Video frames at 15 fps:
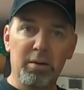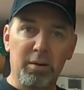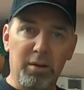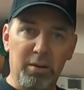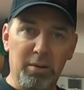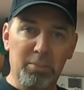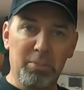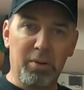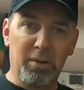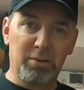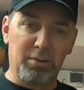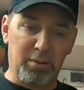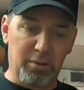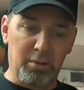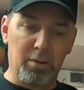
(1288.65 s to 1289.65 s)
in the
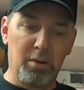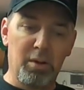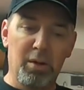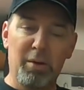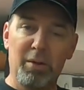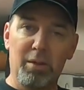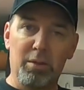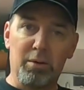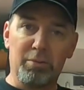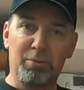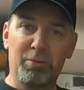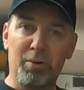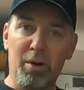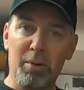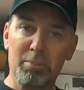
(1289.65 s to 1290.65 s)
piston. The
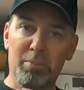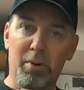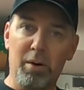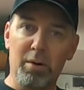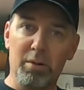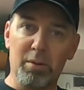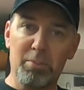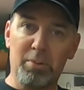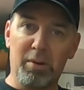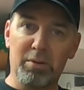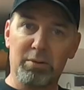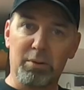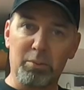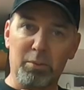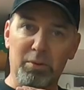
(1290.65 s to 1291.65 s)
front part of the
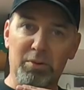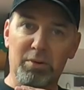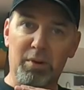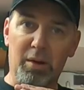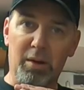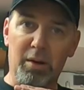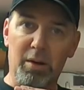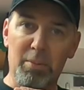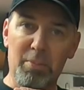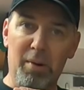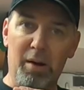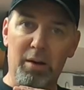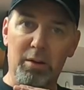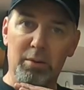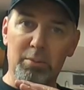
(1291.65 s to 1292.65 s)
piston was sticking up
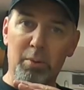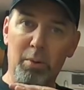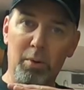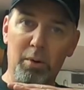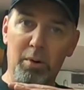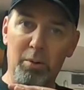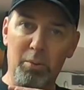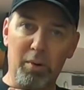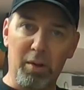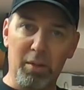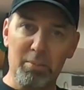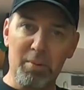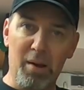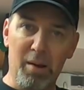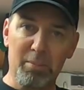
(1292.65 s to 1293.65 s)
out of the bore, while
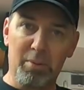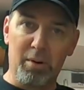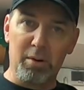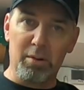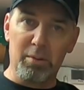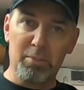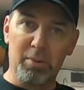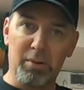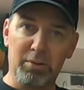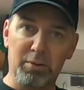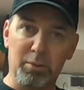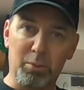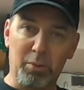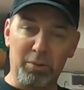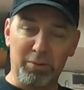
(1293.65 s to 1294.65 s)
the back part of the
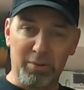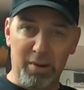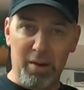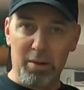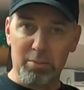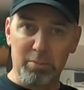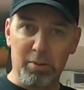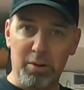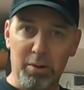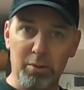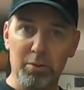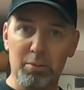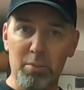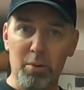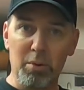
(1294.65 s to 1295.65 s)
piston was down
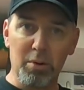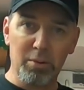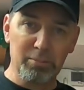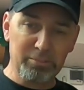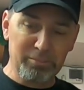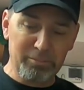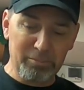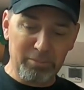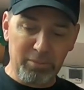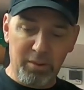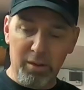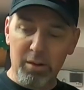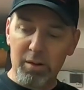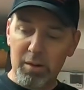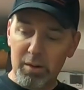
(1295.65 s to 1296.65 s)
below the bore.
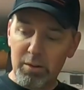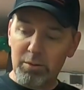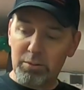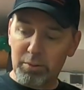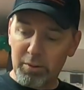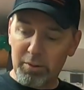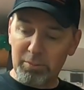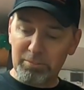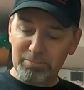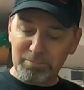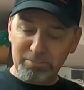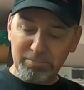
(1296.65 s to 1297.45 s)
So